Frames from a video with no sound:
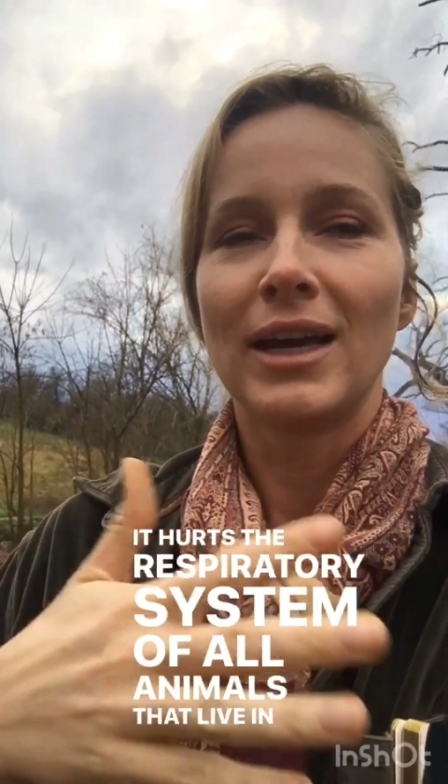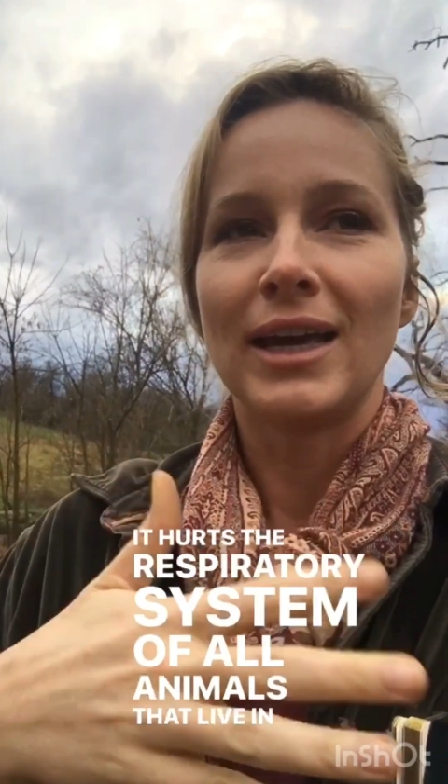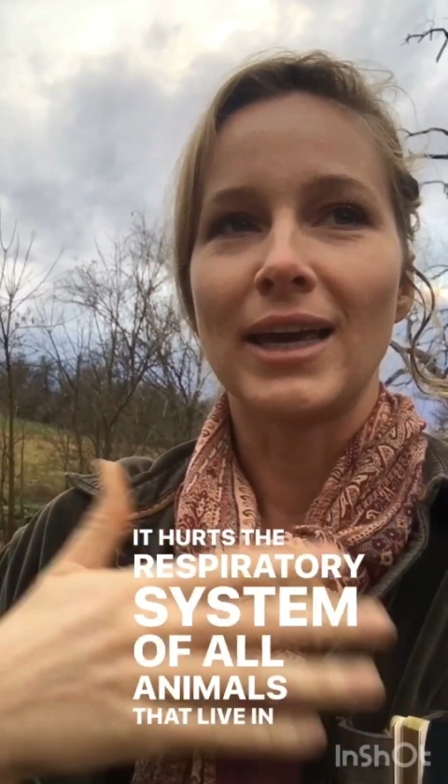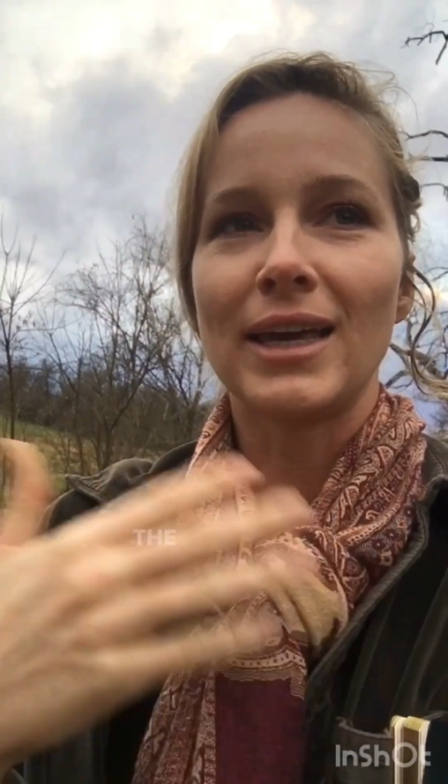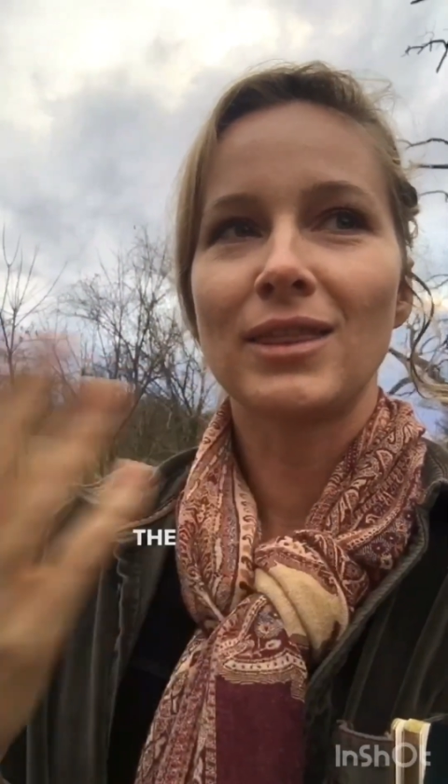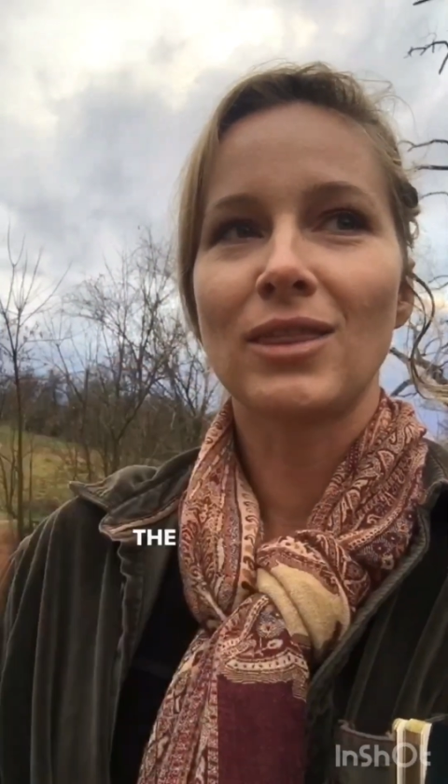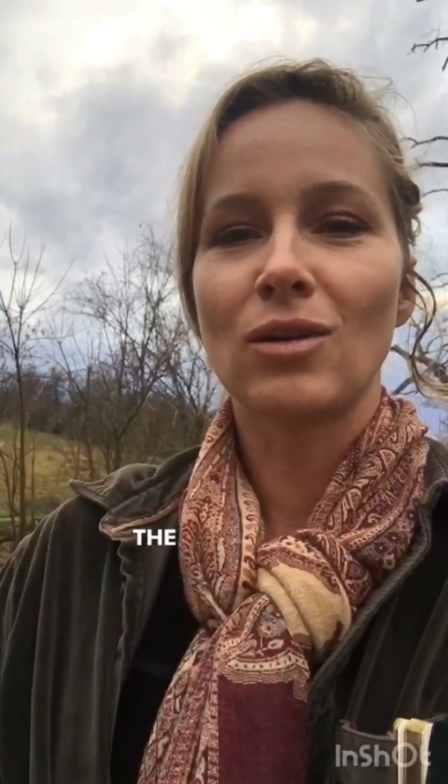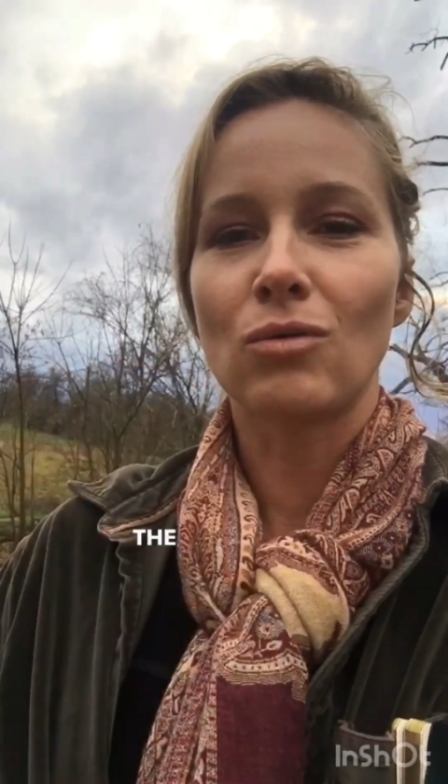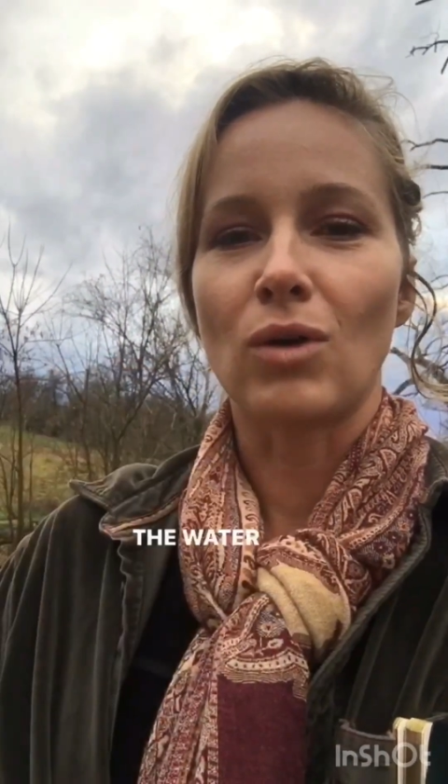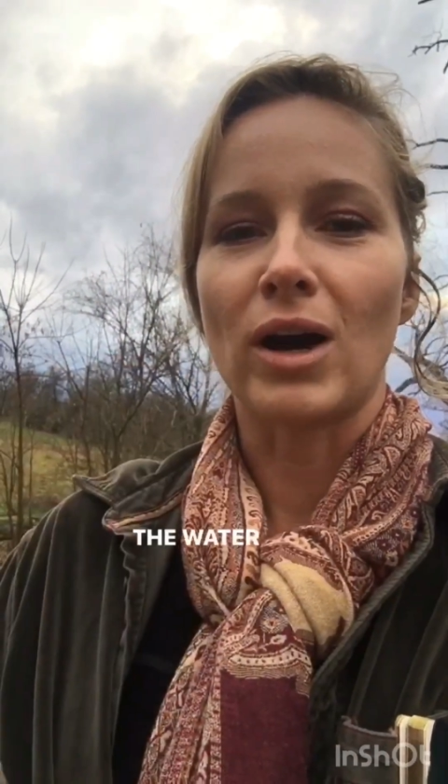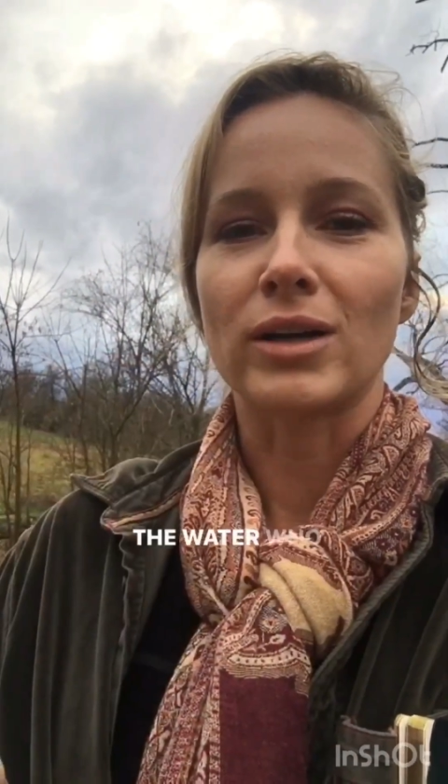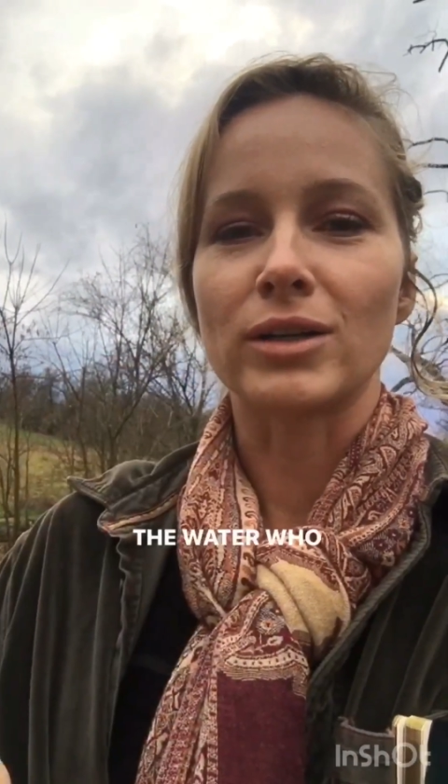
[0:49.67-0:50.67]
in the
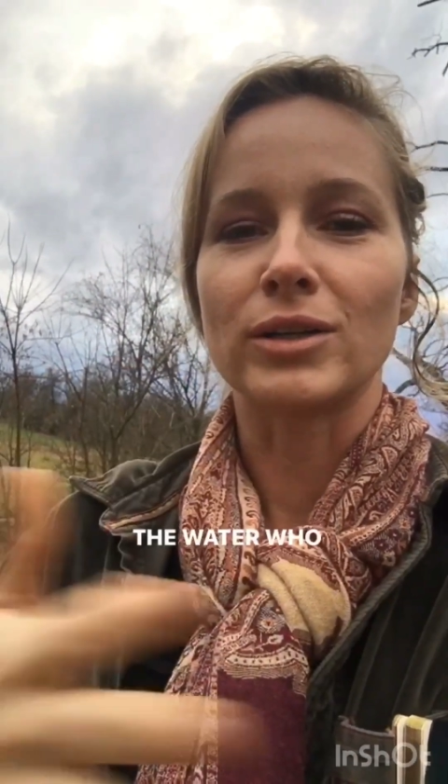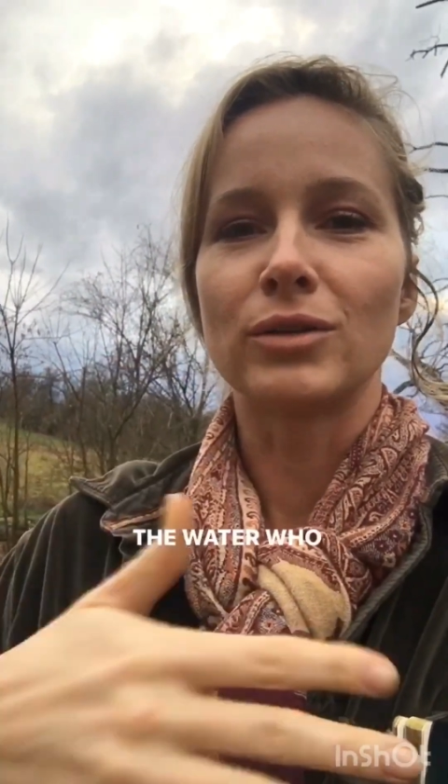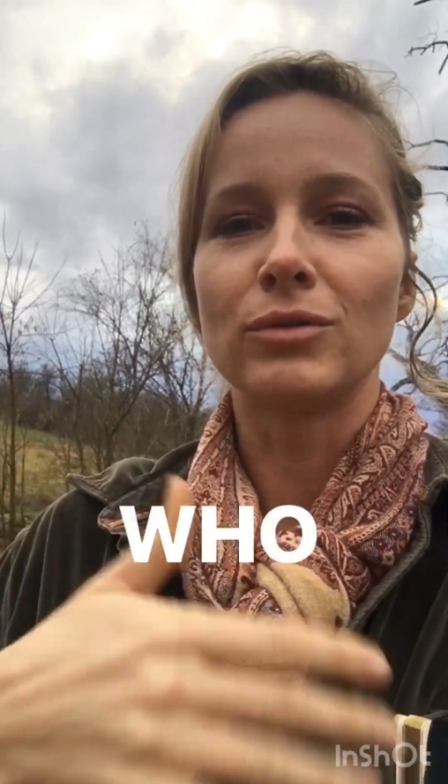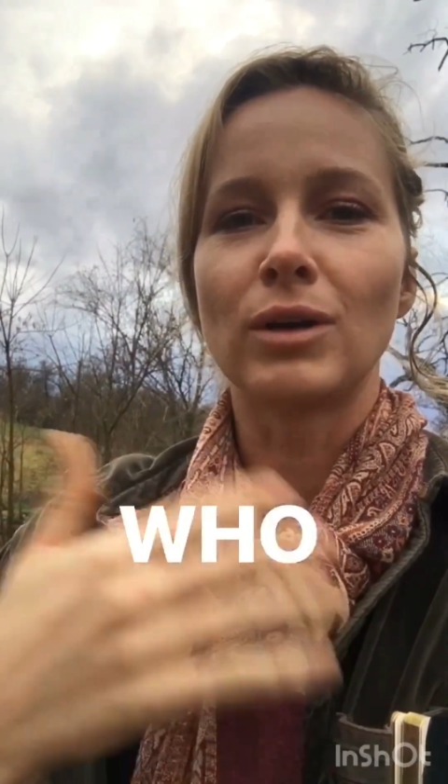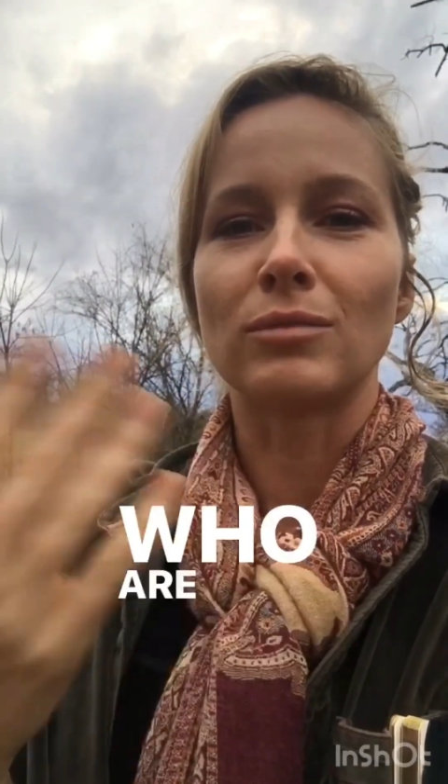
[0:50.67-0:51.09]
water, who are